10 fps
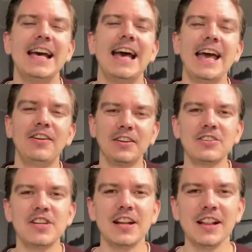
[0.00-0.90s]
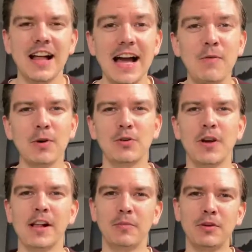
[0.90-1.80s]
And on this channel, I want to
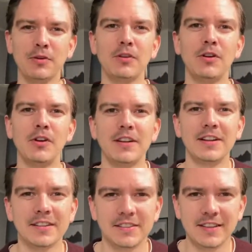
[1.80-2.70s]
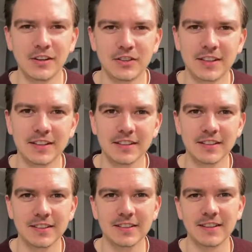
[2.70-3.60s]
help you to learn the necessary
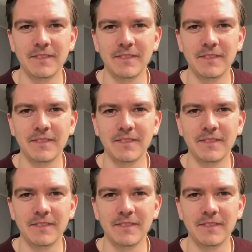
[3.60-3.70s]
skills